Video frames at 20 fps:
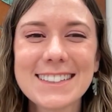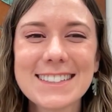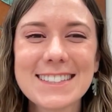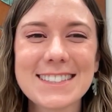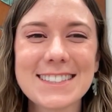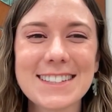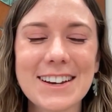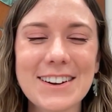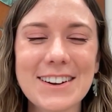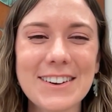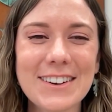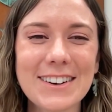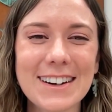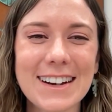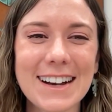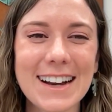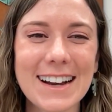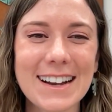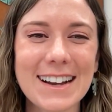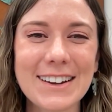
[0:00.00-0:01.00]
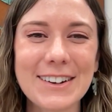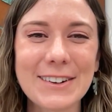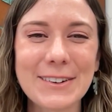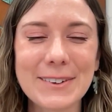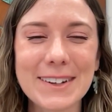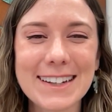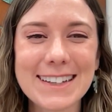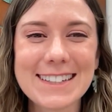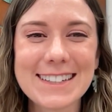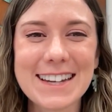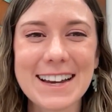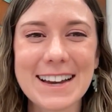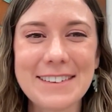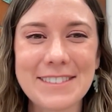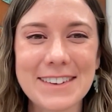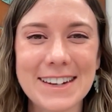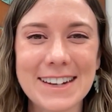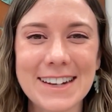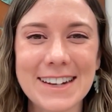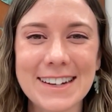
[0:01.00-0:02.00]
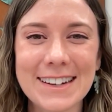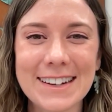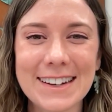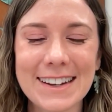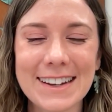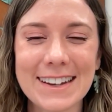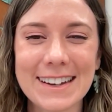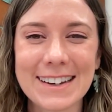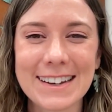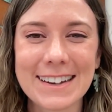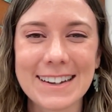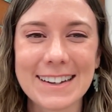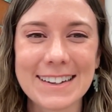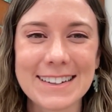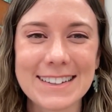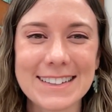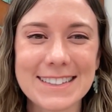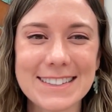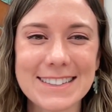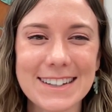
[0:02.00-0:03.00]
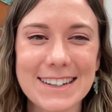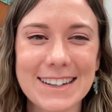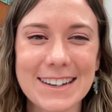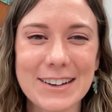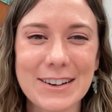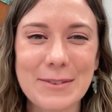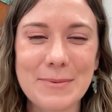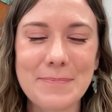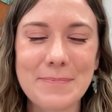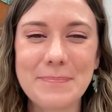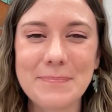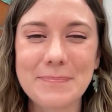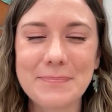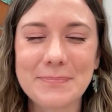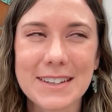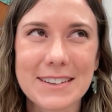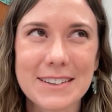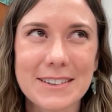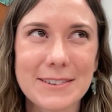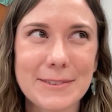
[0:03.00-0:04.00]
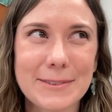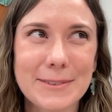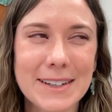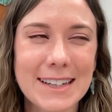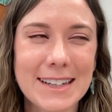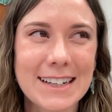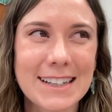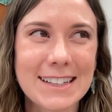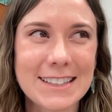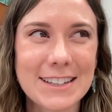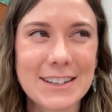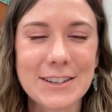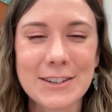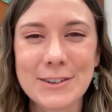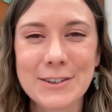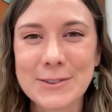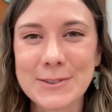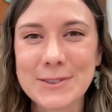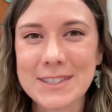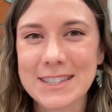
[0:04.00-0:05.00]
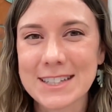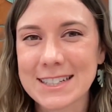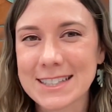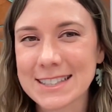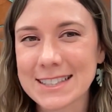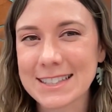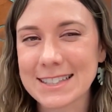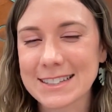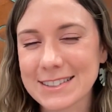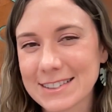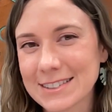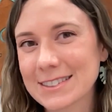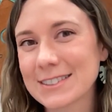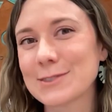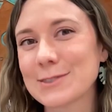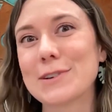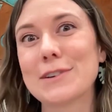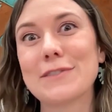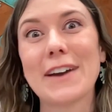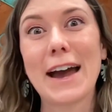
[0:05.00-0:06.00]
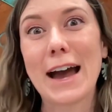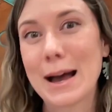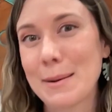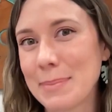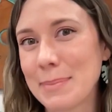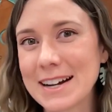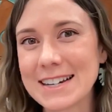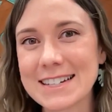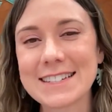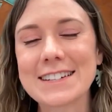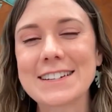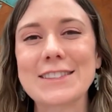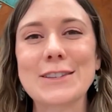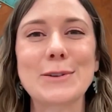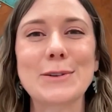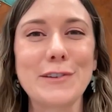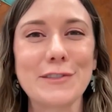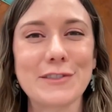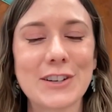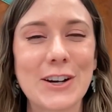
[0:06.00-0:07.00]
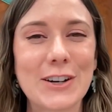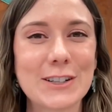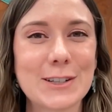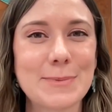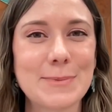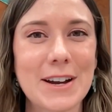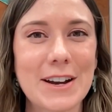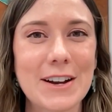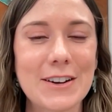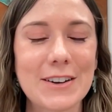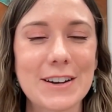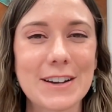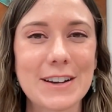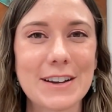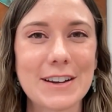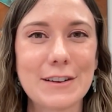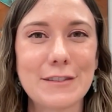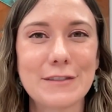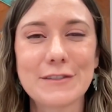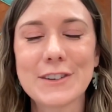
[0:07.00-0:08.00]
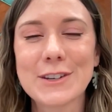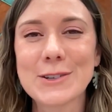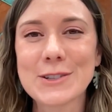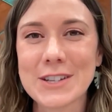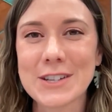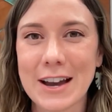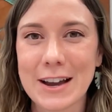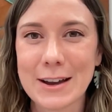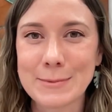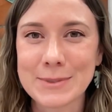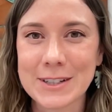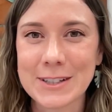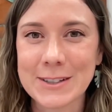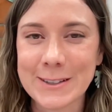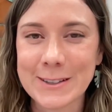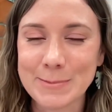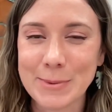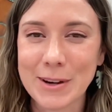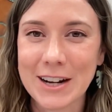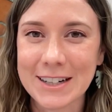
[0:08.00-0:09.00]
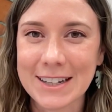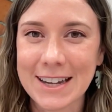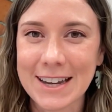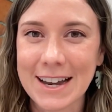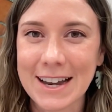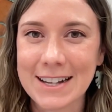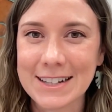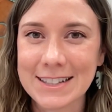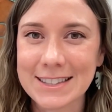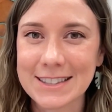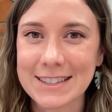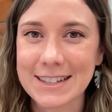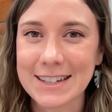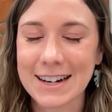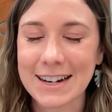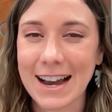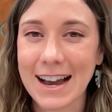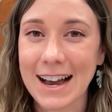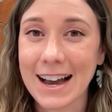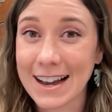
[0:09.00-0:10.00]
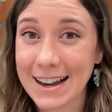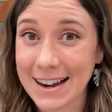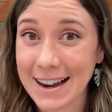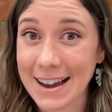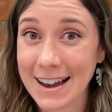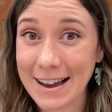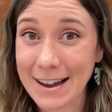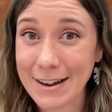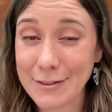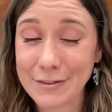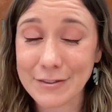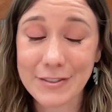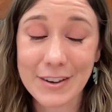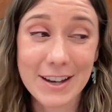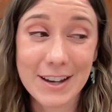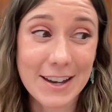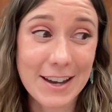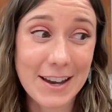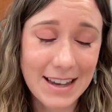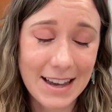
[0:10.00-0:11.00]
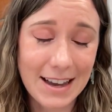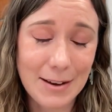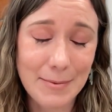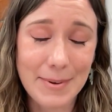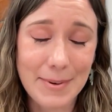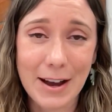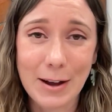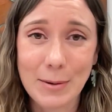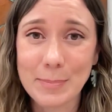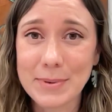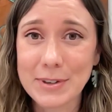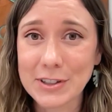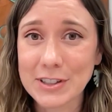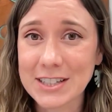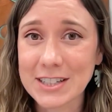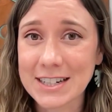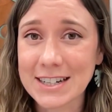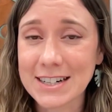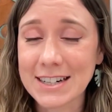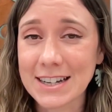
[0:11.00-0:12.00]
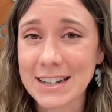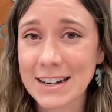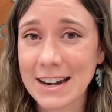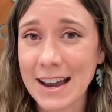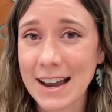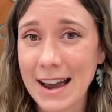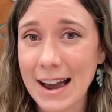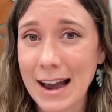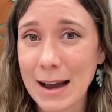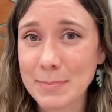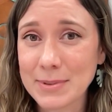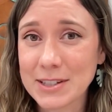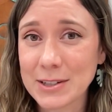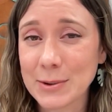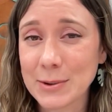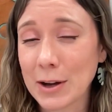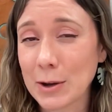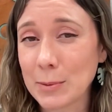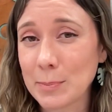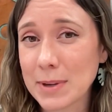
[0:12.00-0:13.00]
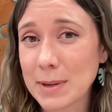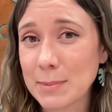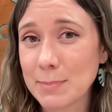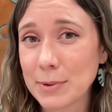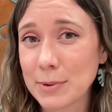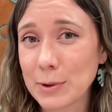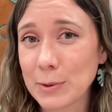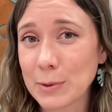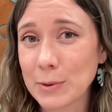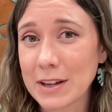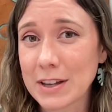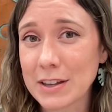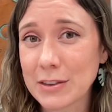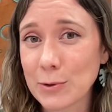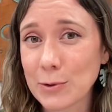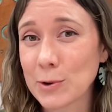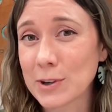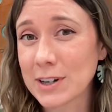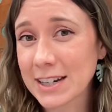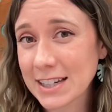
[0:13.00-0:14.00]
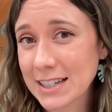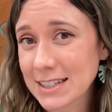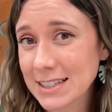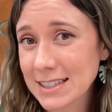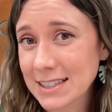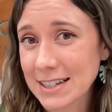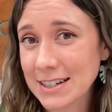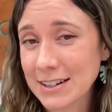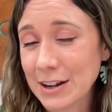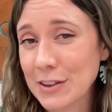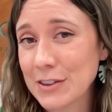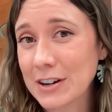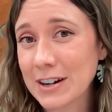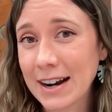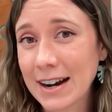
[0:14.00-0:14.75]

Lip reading: So we could dive in, and we can use this sort of app idea that we've talked about a few times on this podcast, that I have, about building an app to help people with orchids and other